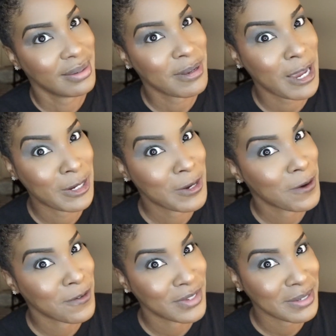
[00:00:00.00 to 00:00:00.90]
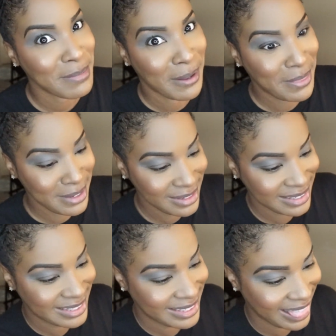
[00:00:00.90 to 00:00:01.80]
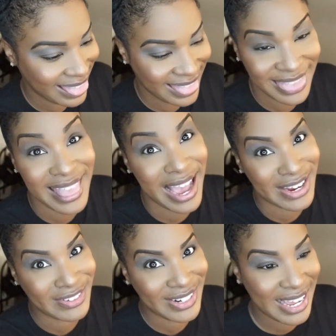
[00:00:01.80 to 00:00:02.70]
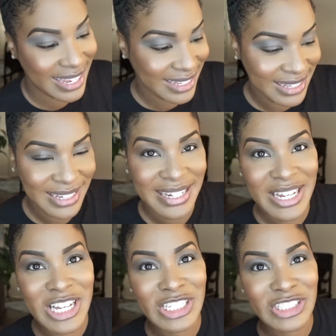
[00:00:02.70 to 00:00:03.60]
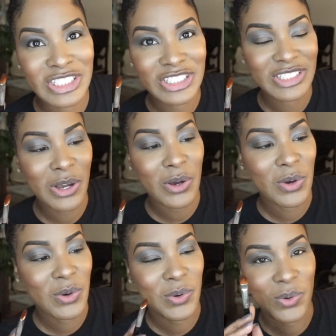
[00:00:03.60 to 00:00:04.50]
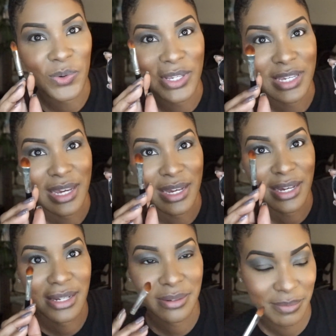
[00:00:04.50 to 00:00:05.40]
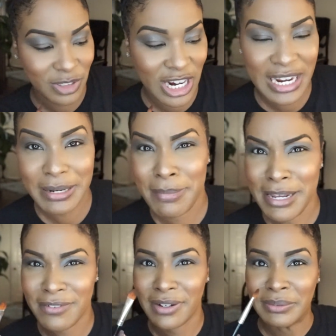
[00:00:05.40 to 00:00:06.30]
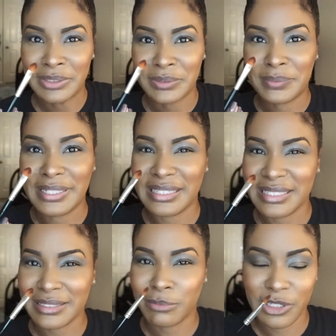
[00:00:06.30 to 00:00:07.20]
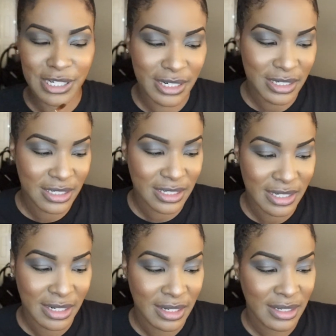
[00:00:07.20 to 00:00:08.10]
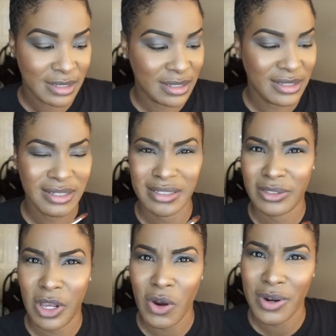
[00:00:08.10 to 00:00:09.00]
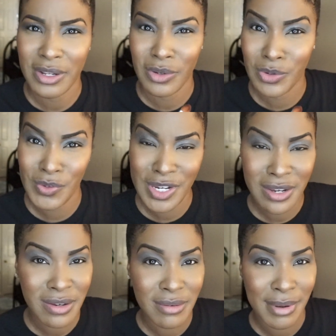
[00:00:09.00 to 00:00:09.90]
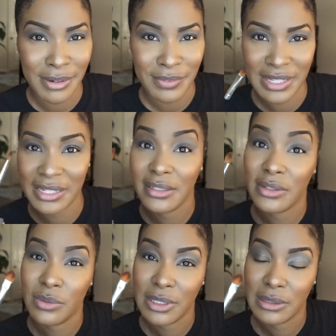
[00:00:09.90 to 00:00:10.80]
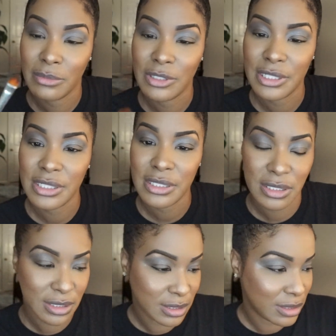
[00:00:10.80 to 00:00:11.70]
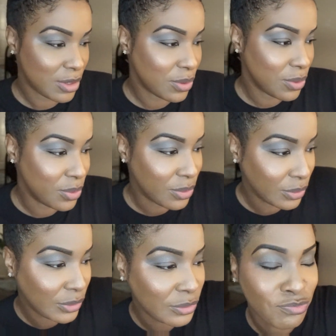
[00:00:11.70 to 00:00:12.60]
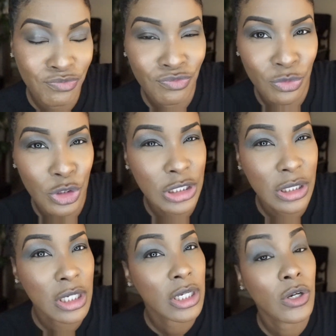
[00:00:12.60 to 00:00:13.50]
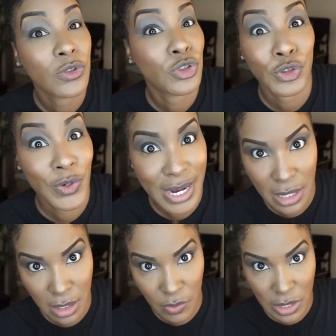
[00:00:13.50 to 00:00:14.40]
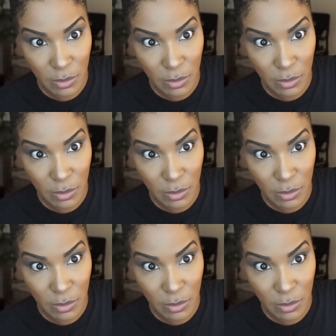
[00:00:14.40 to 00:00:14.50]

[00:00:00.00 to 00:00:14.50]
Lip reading: Kind of nervous about this, not gonna lie. So yeah, I'm trying to debate if I want to wet this brush. Since this is already a cream, I don't think I need to wet the brush, so we're just gonna go straight in with the